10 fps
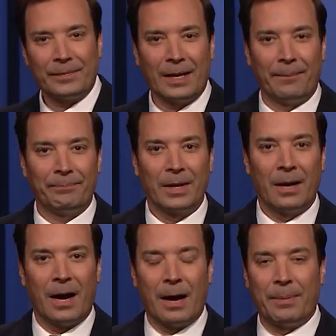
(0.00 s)
Yeah,
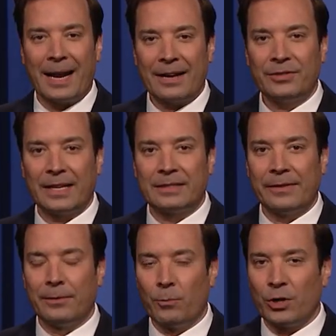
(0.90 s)
uh, but it actually gets
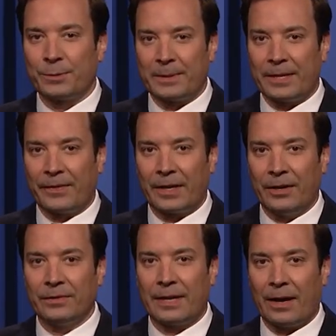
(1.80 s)
even more specific.
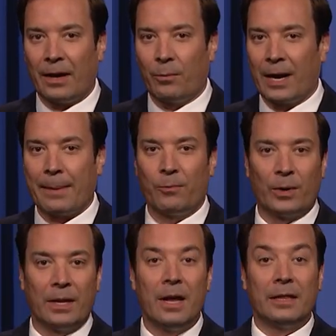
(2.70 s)
Here's how, uh, what happened
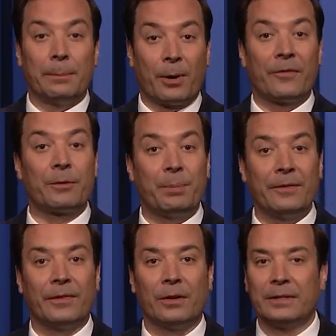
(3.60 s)
when the perfect
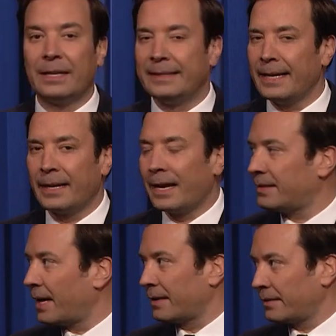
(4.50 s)
beefalo did a DNA
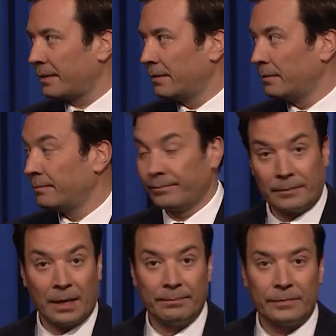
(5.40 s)
test.
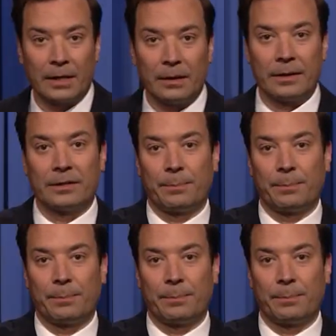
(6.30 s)
Yep, take a look at this.